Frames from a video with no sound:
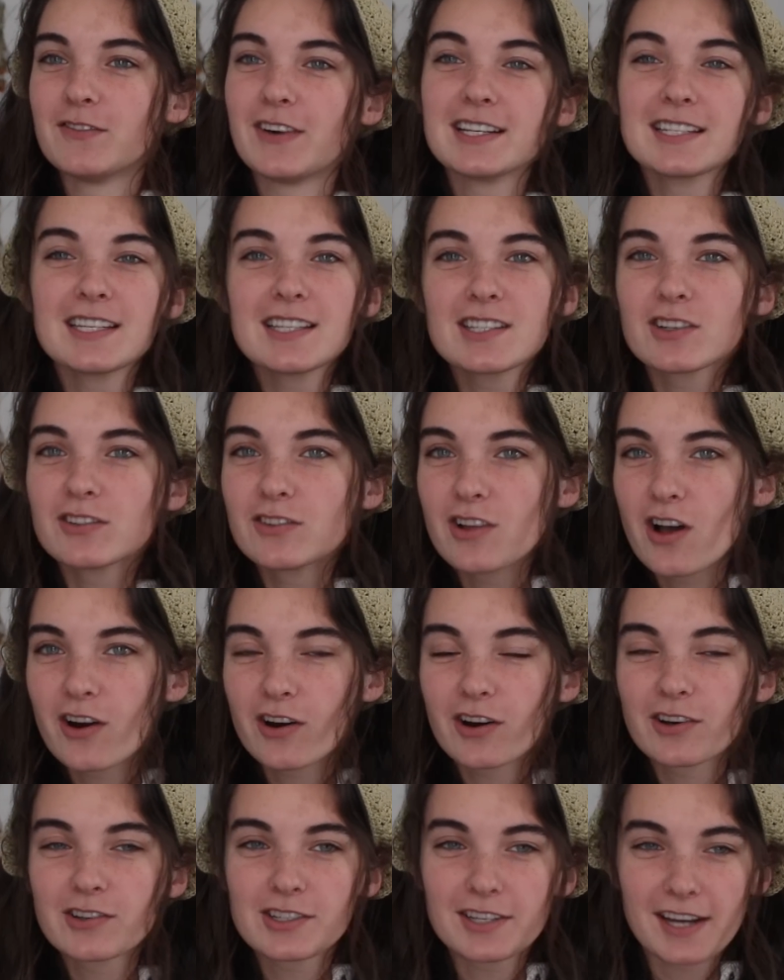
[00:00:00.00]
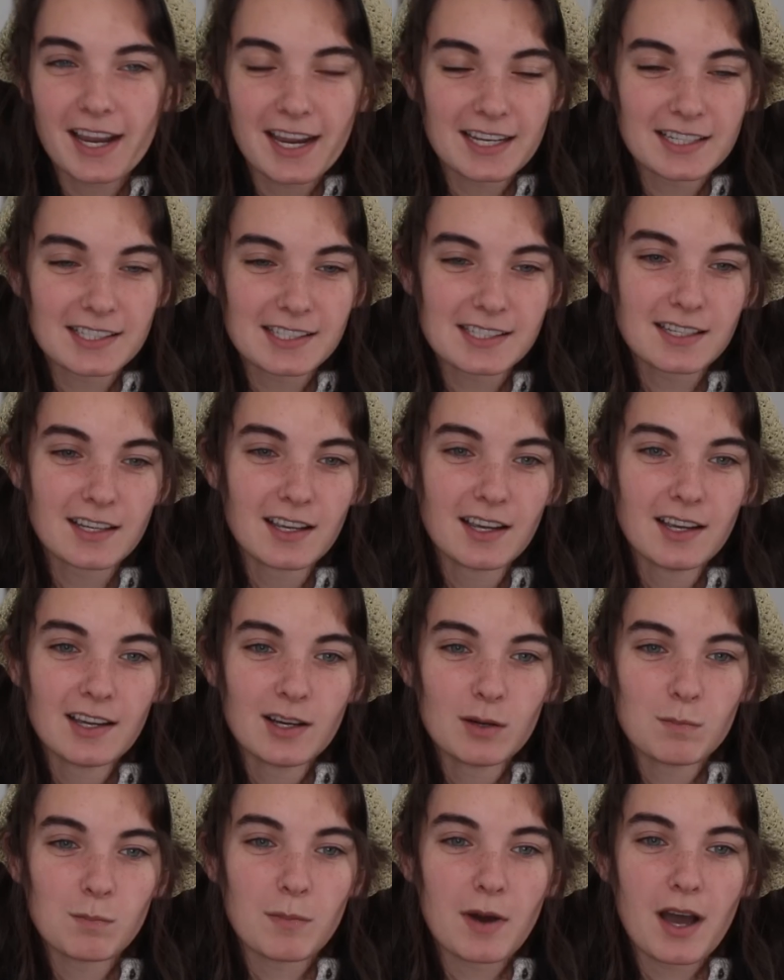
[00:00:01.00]
My sister-in-law crochets,
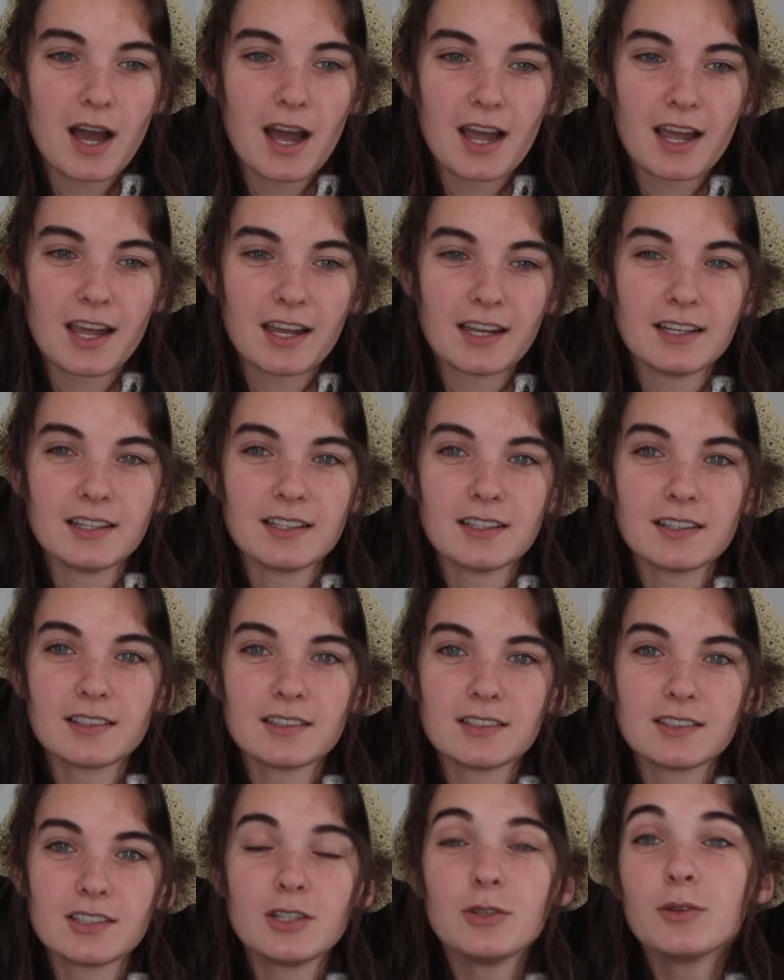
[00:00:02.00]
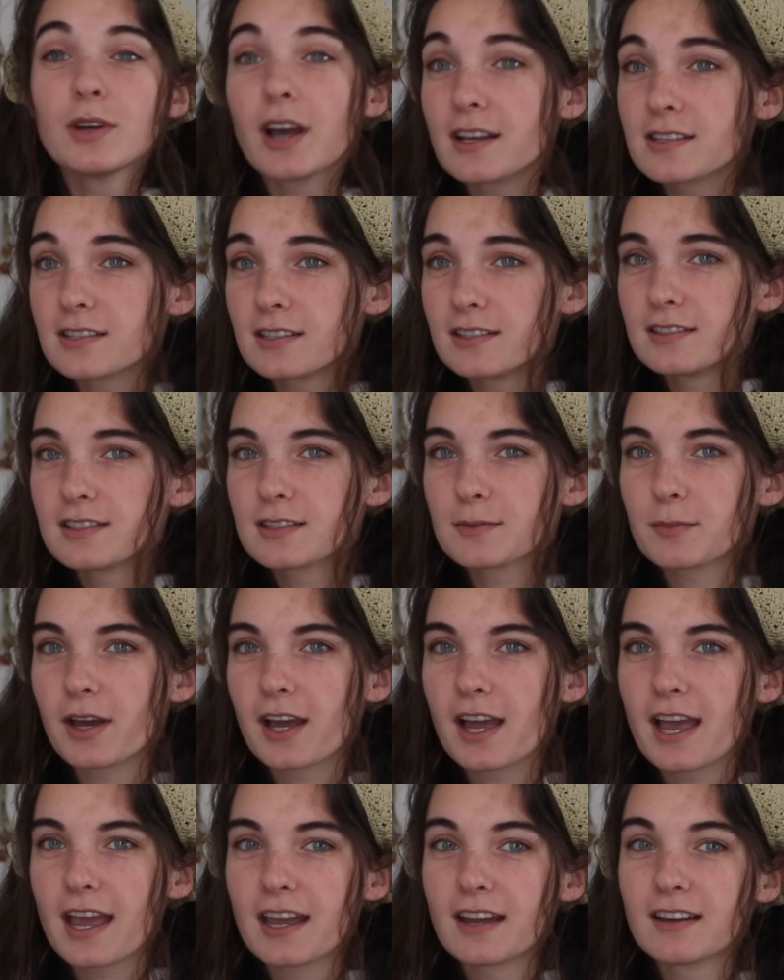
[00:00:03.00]
my two cousins,
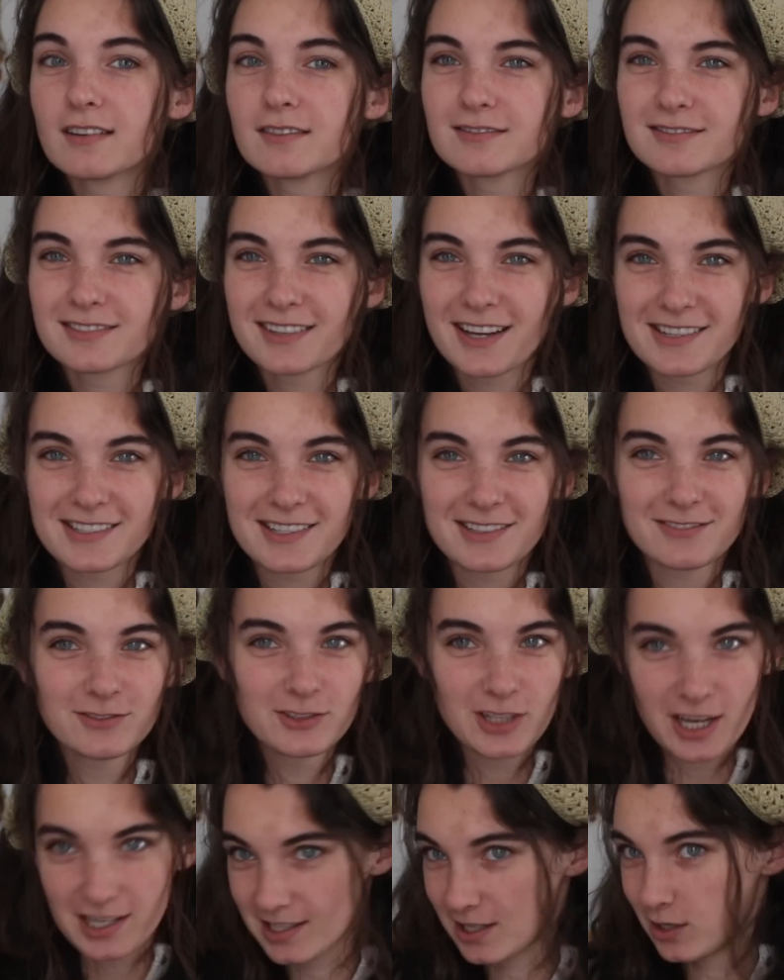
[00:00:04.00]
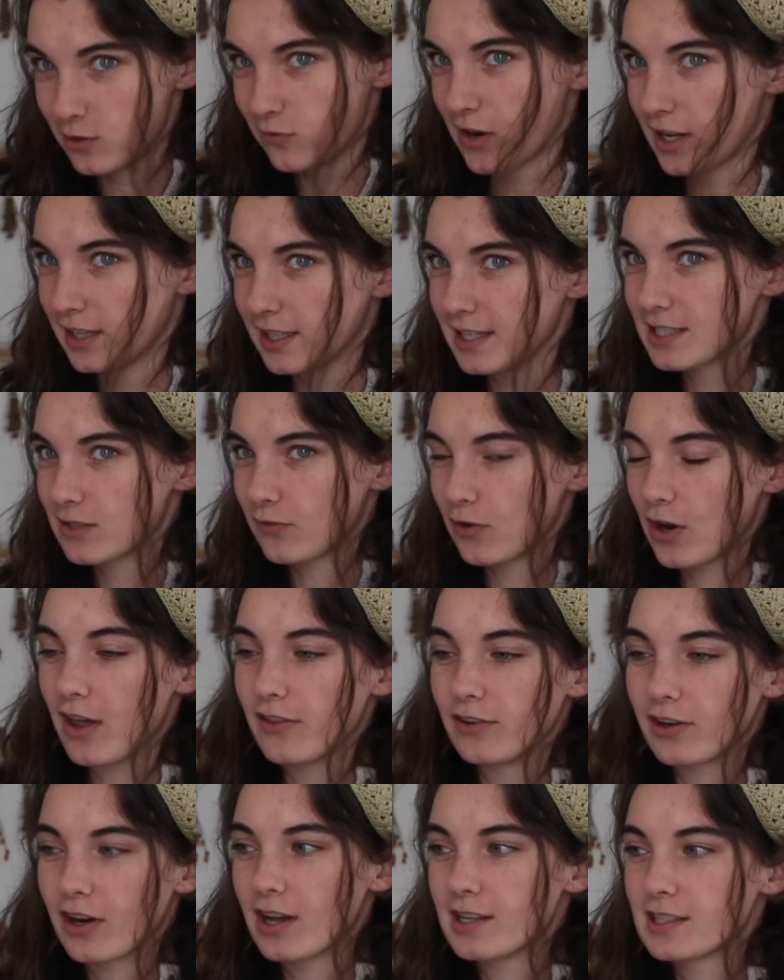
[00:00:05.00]
my cousin Jessie, who made this, and my
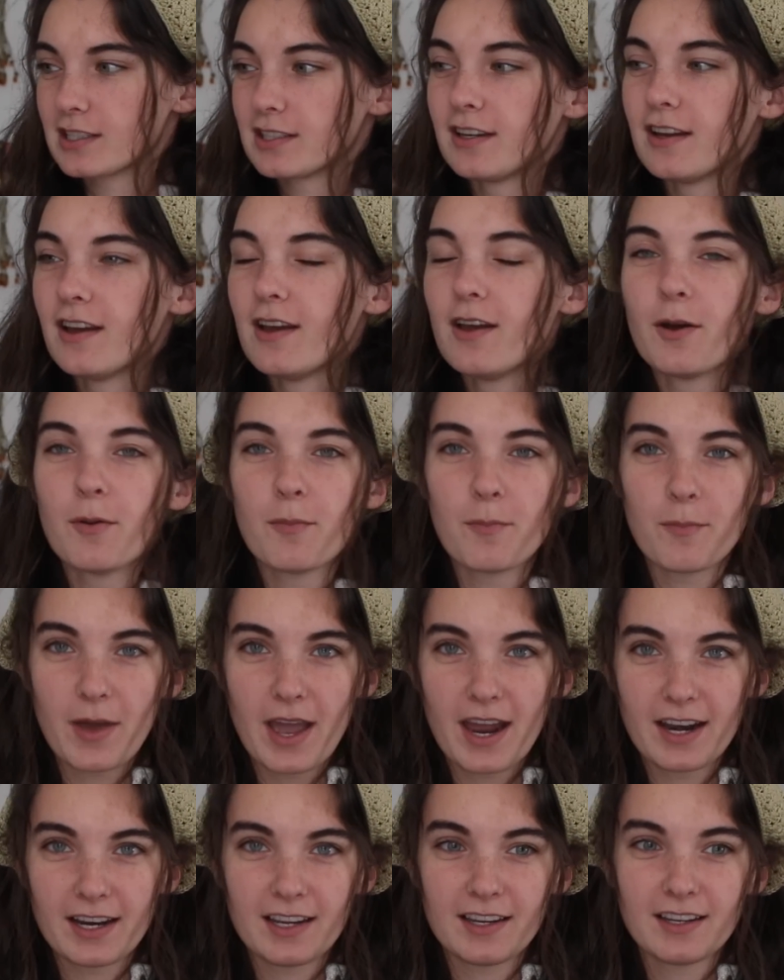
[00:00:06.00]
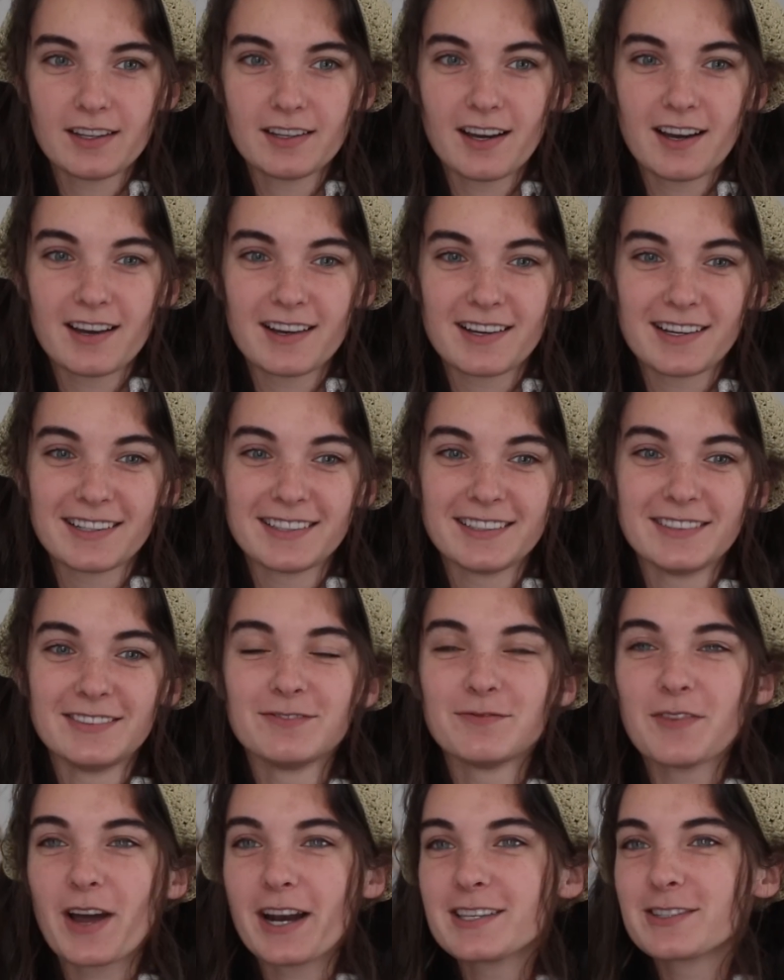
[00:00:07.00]
other cousin Maddie.
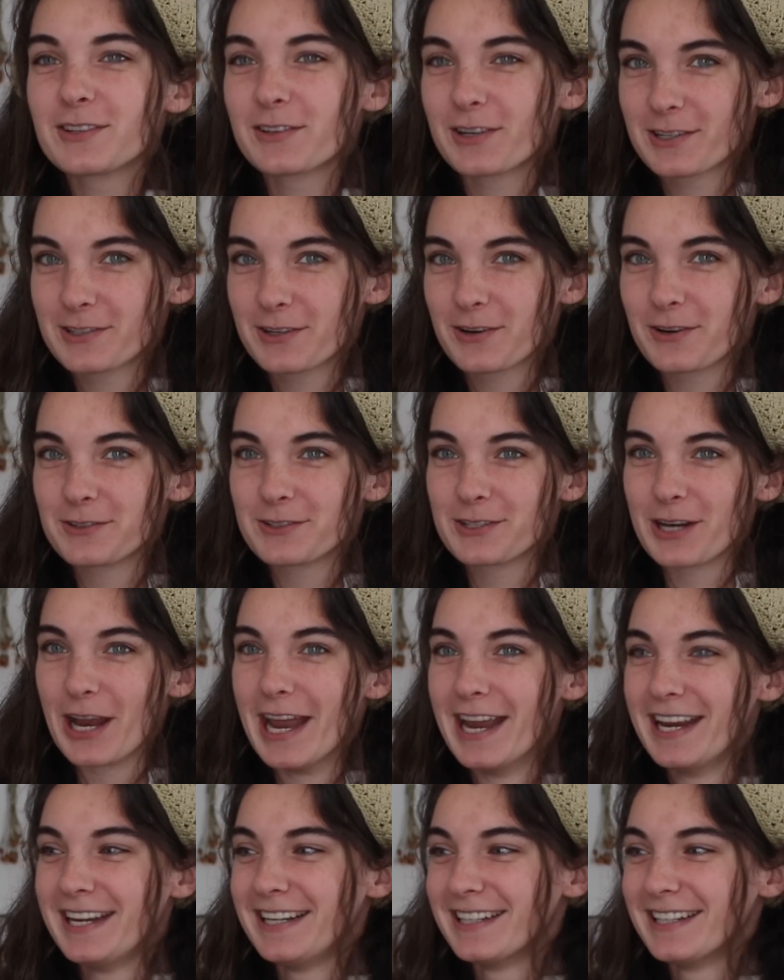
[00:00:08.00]
Maddie's learning to crochet.